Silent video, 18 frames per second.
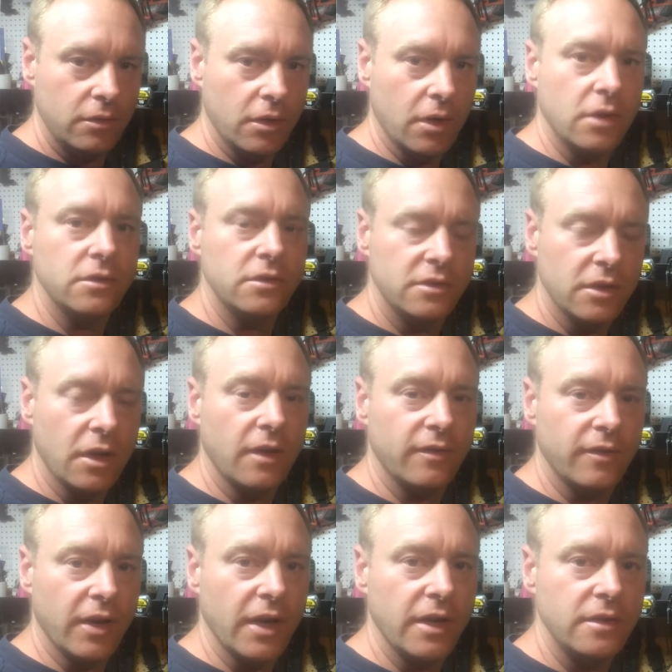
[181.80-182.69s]
called
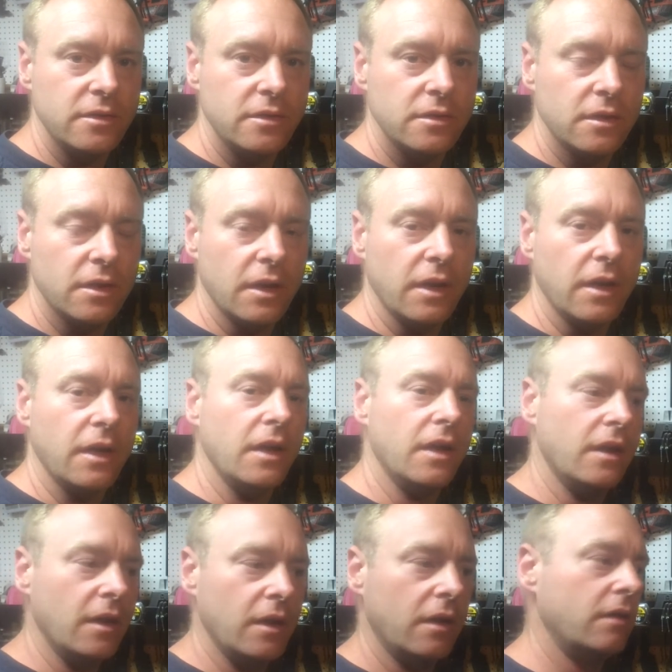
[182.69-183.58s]
Sawvice, and
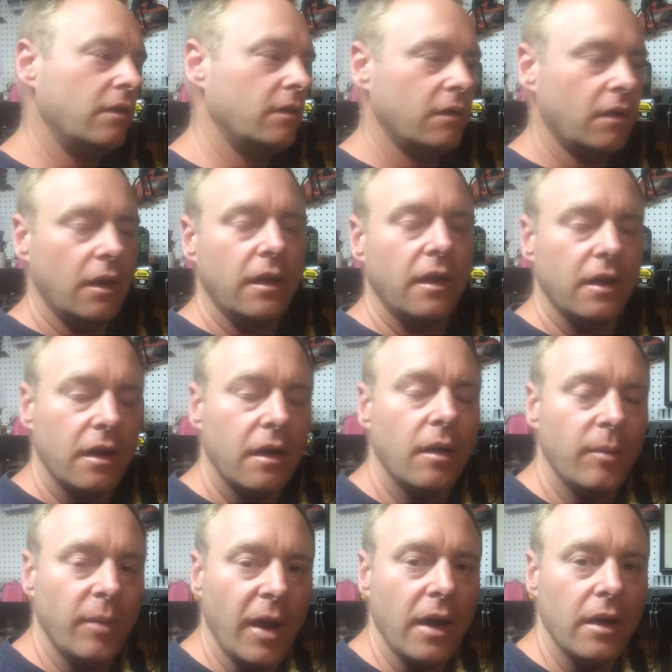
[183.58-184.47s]
then and then
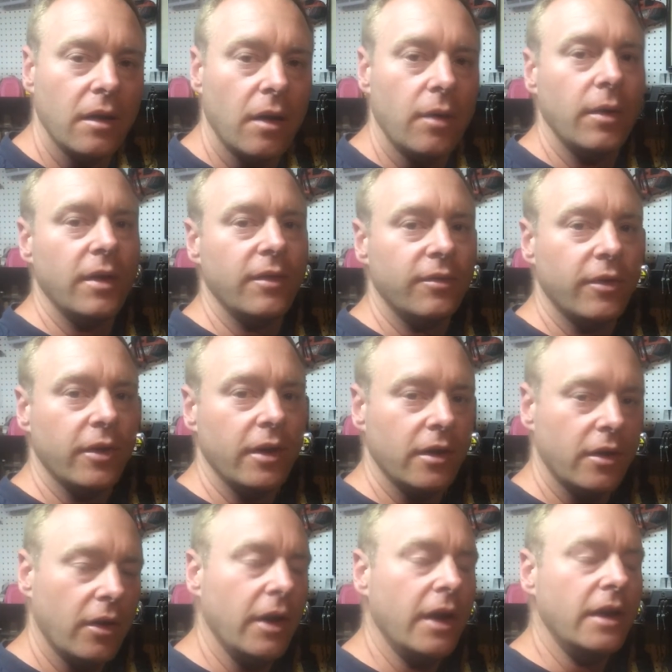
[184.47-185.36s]
come back. I'll wait for you.
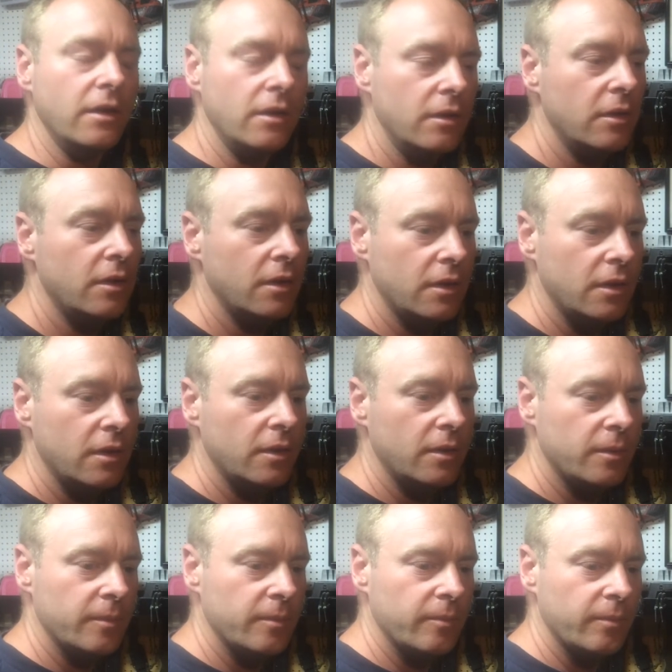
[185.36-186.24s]
Go ahead.
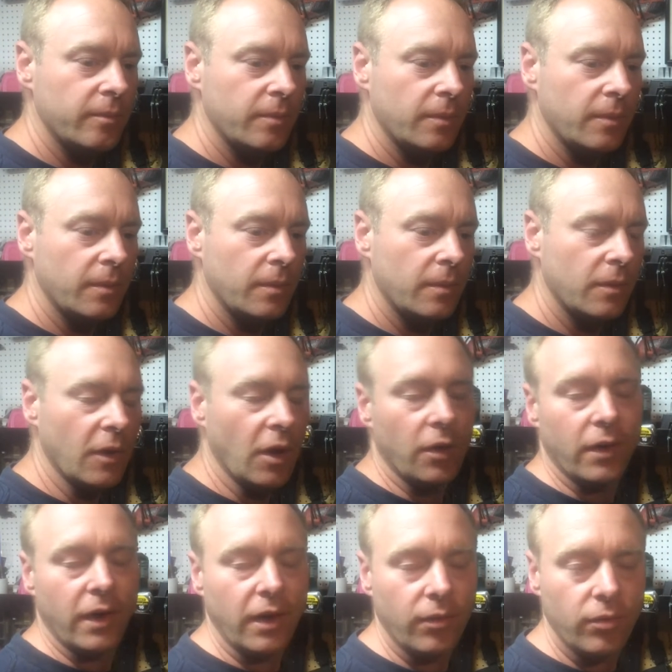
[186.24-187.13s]

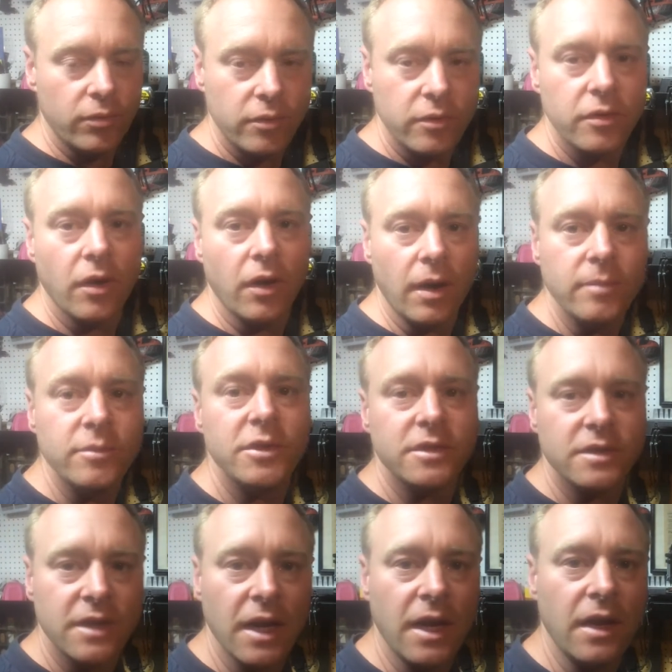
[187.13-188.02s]
Okay, so I'm
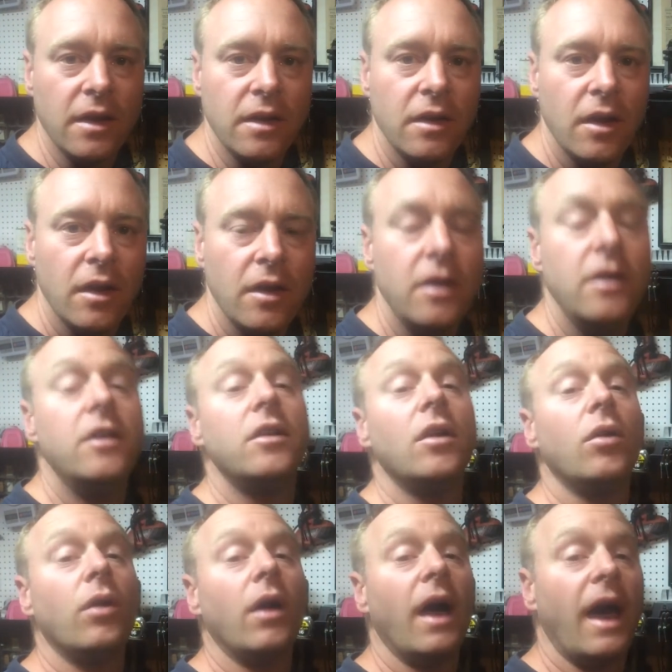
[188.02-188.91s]
just kidding. You
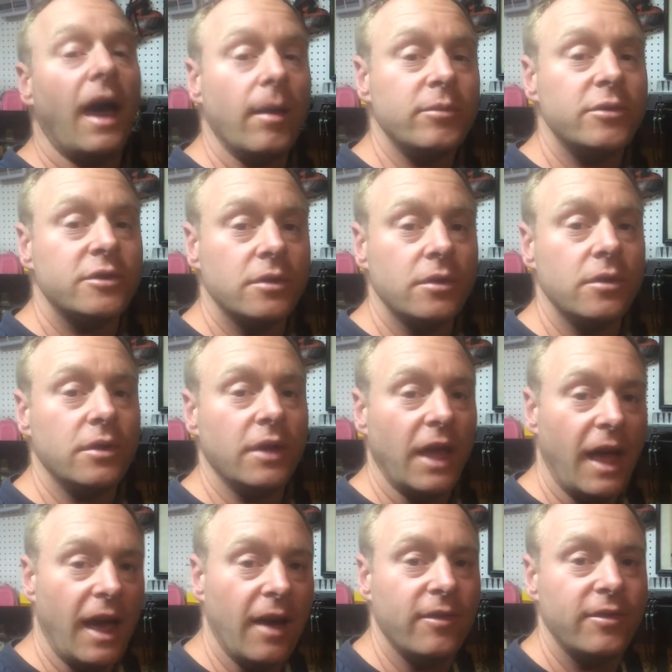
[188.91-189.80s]
don't
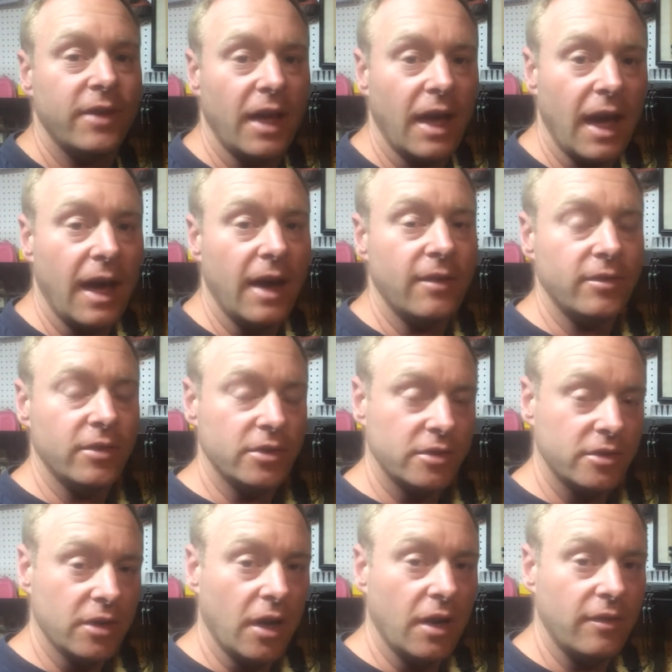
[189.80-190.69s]
absolutely have to have a
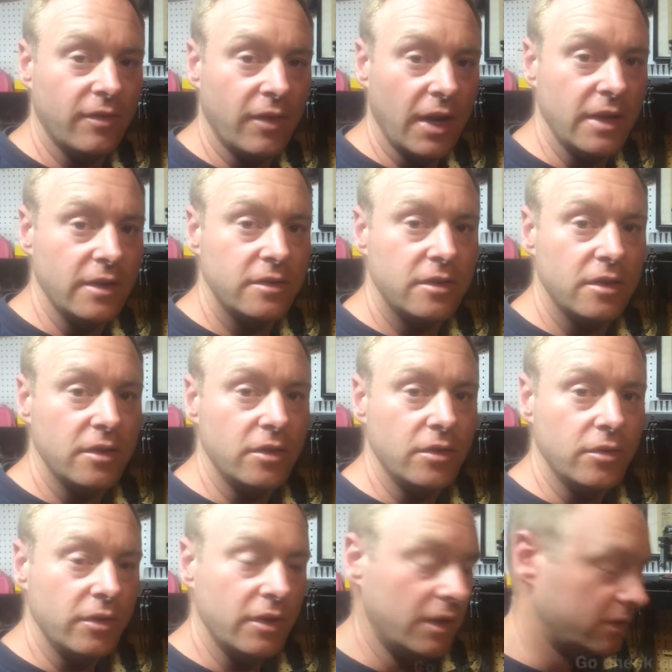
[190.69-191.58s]
saw vise to
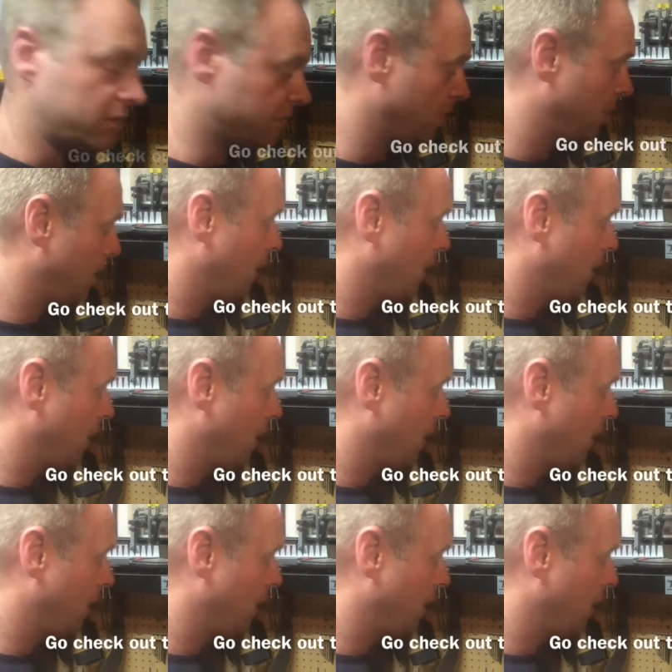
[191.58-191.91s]
do this.